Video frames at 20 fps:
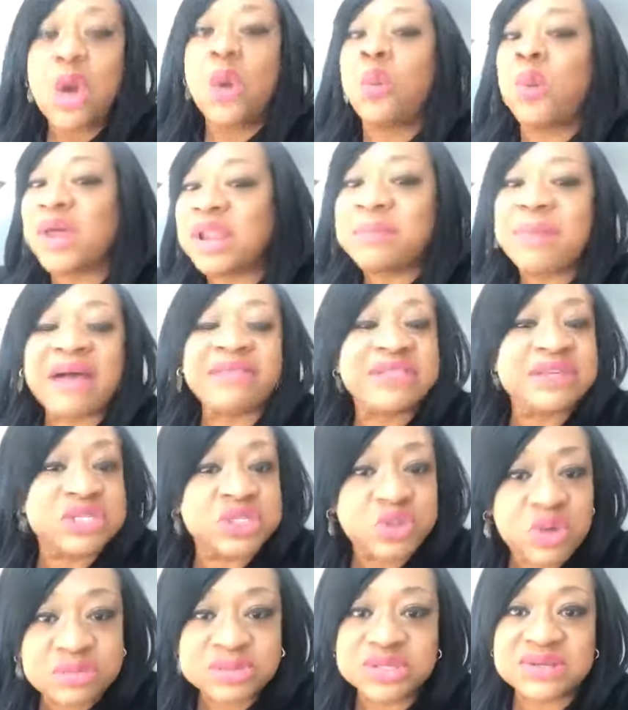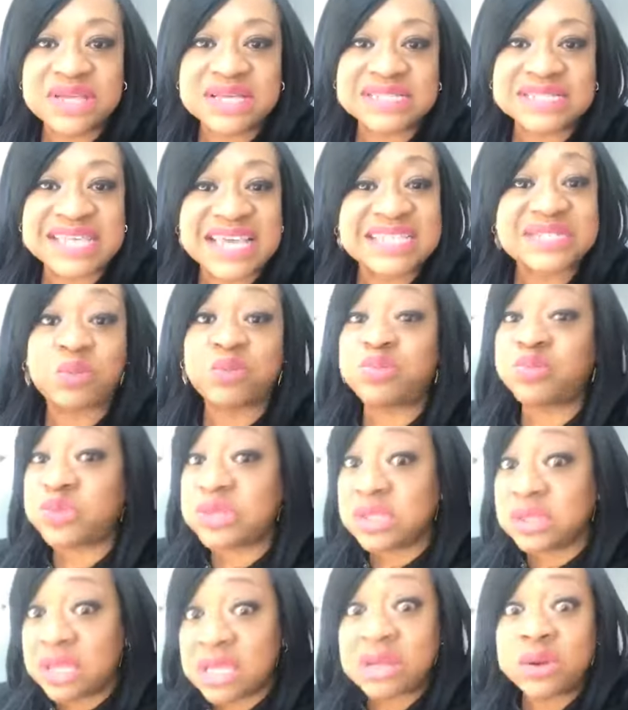What about the scripture that says,
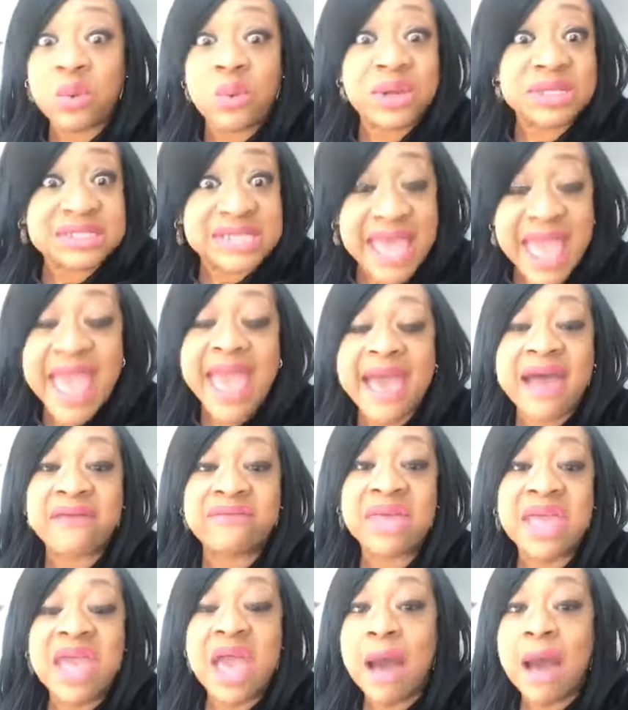little ones have